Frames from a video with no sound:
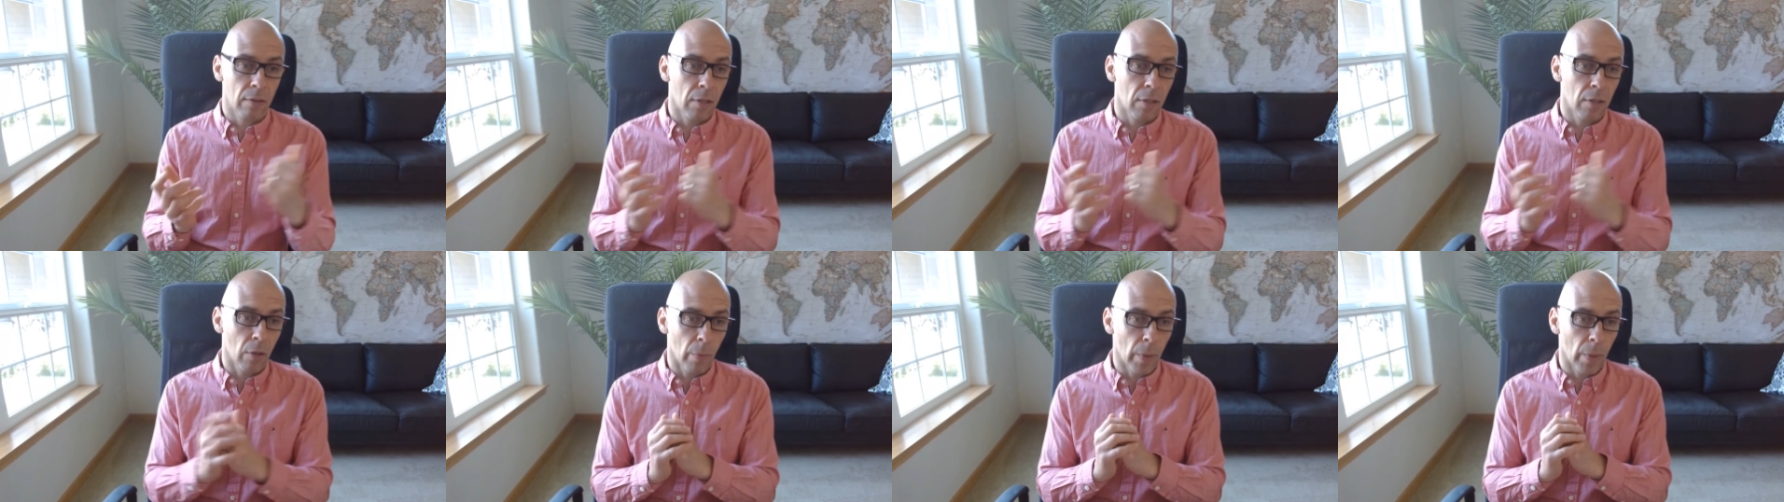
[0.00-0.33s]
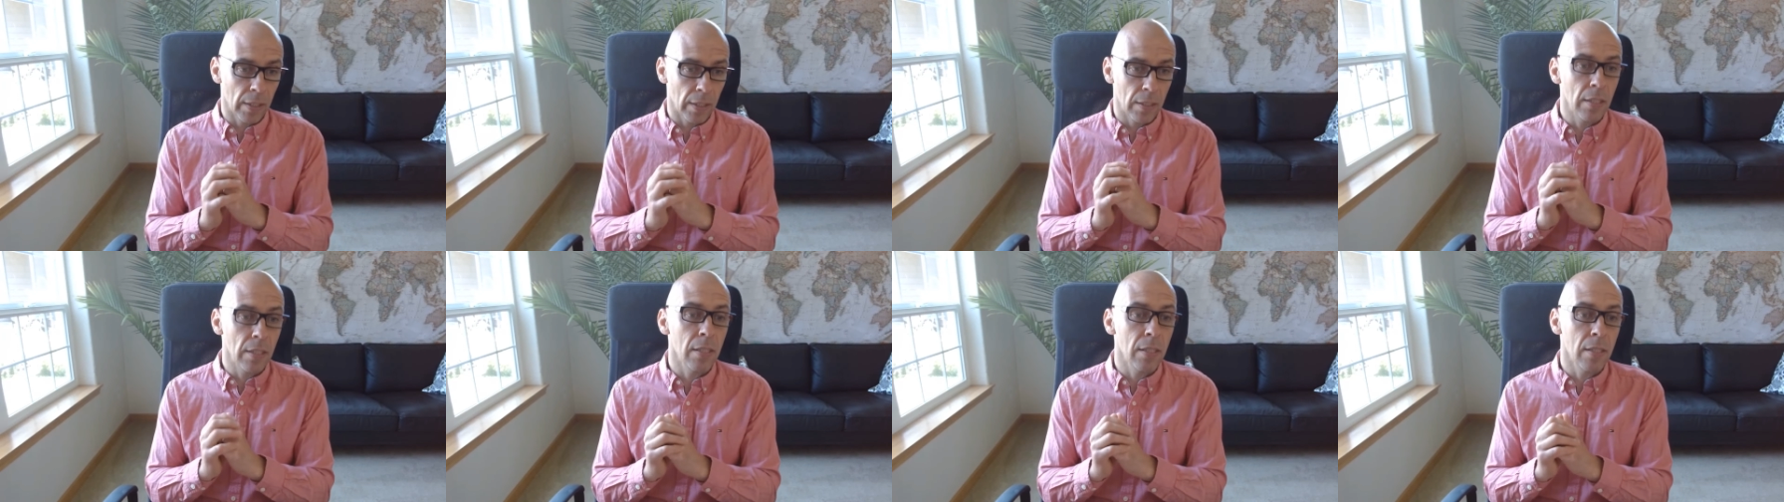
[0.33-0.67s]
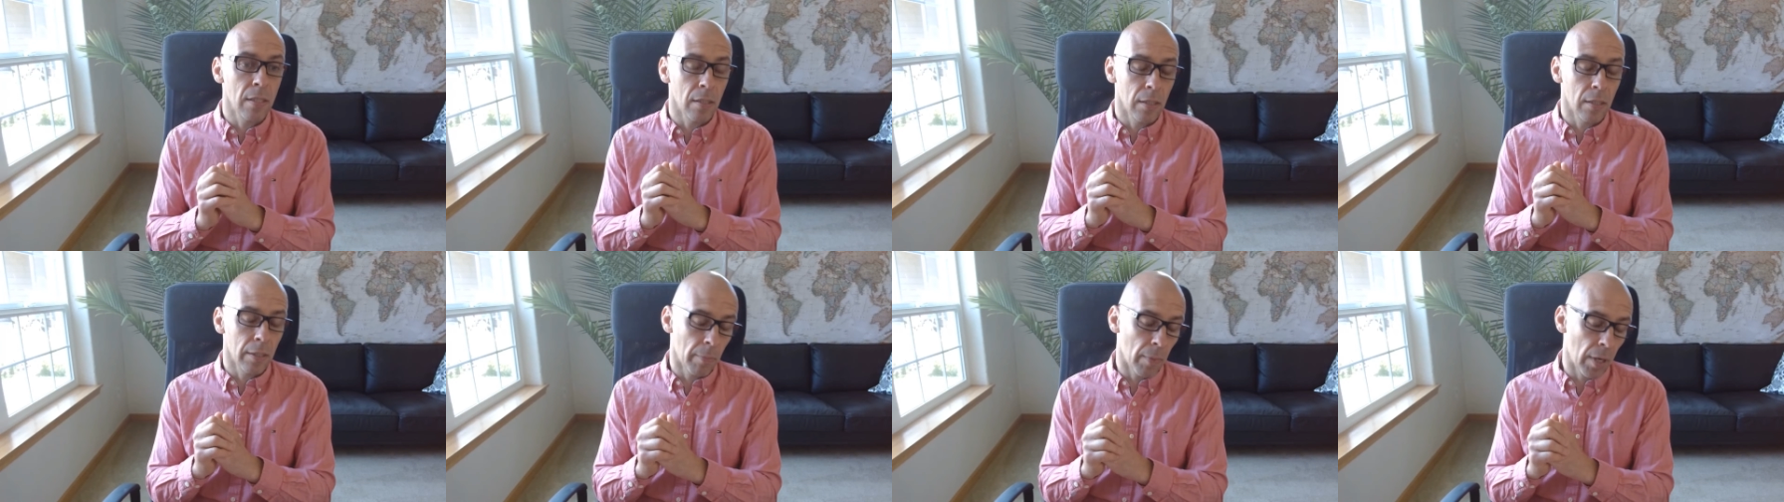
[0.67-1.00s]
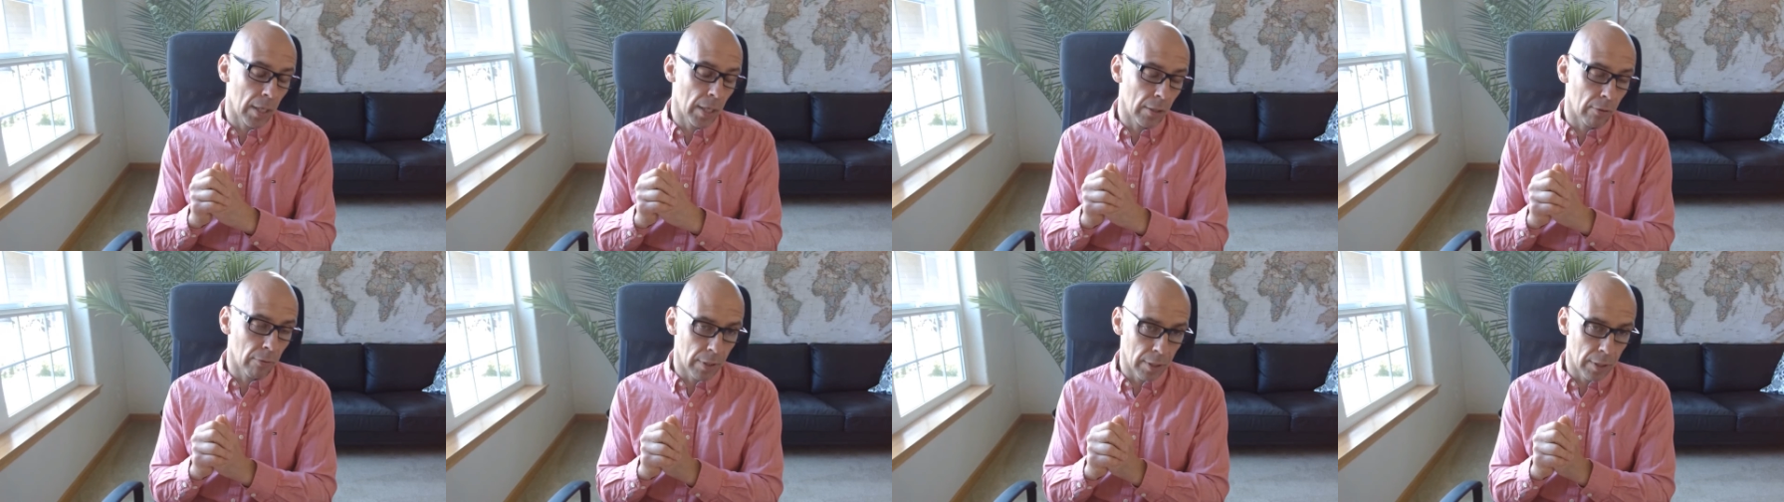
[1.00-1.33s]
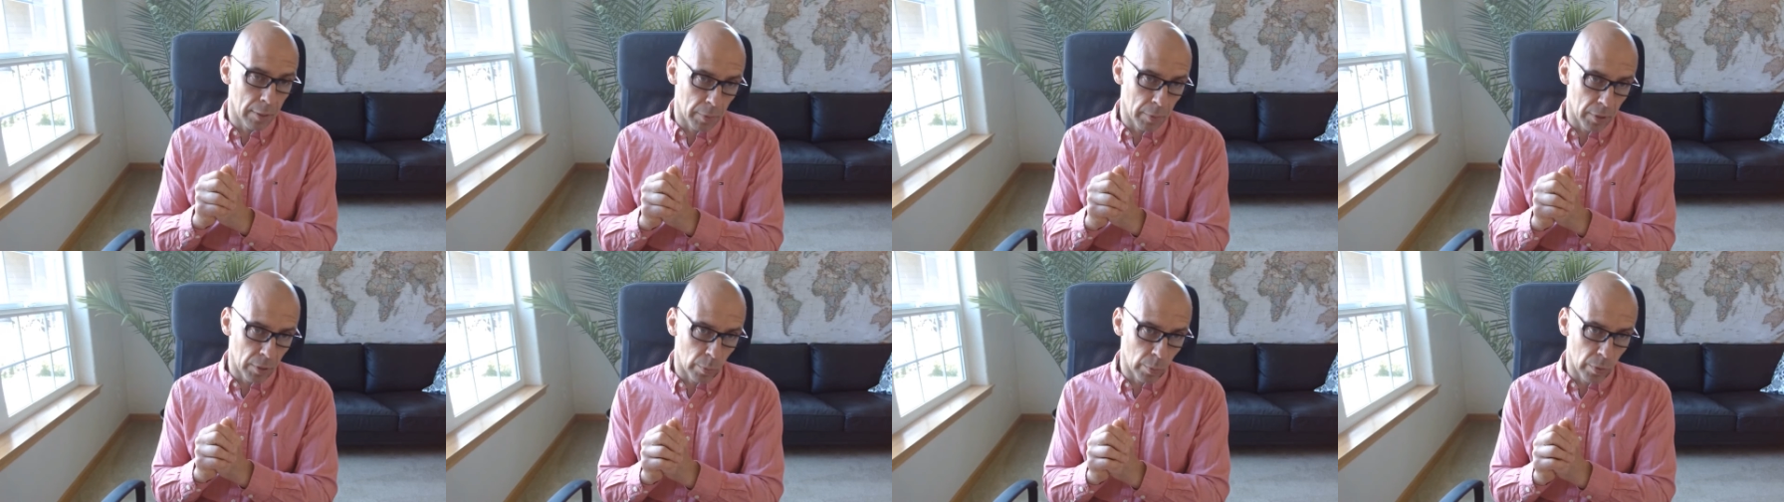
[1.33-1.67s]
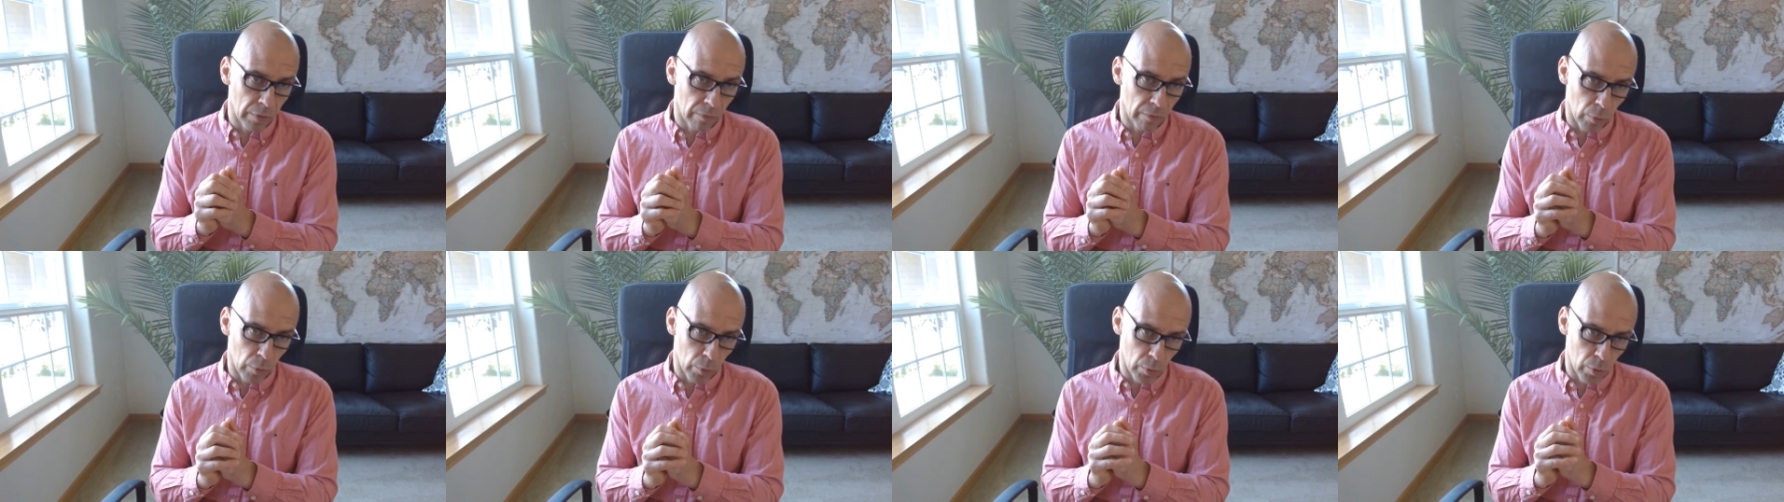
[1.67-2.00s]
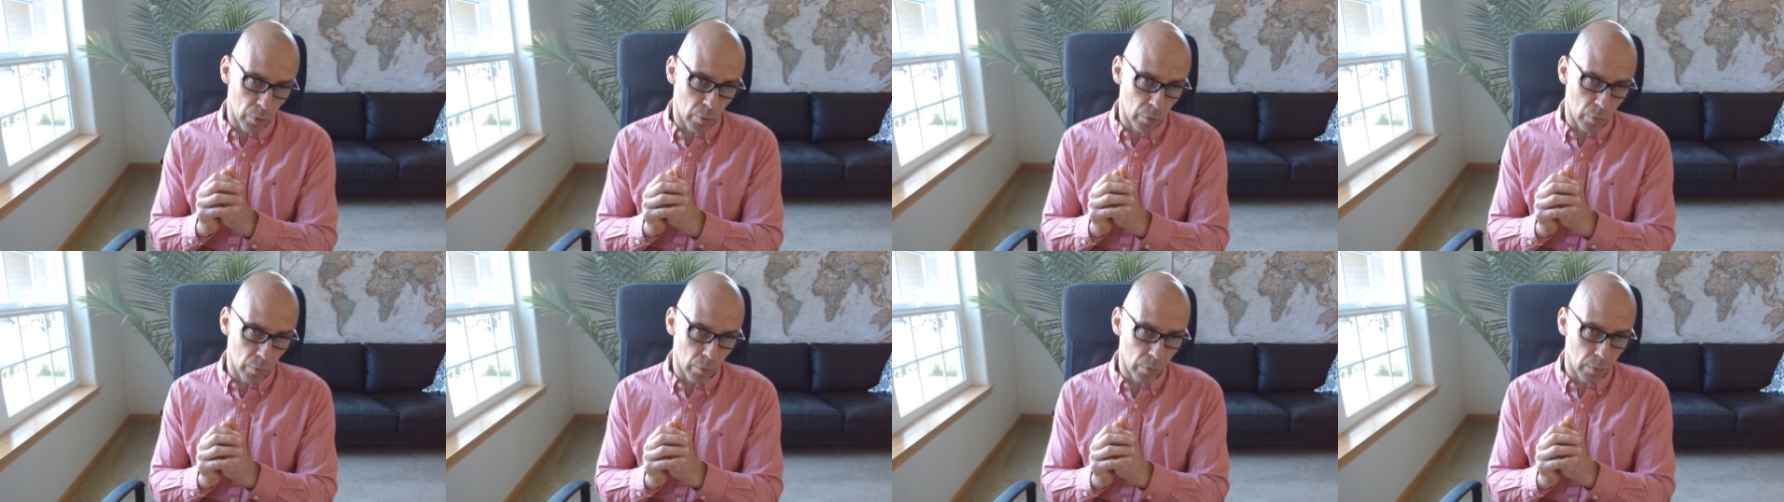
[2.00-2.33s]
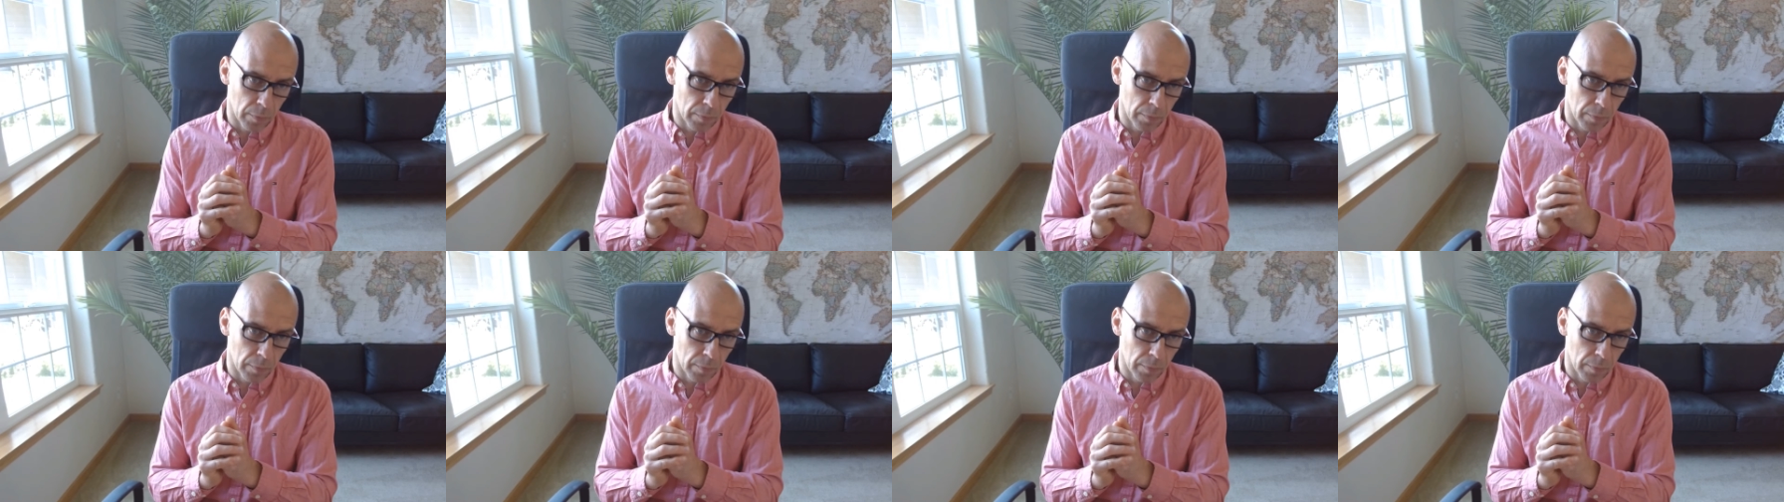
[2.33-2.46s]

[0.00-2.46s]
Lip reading: quite easily migrate between those two.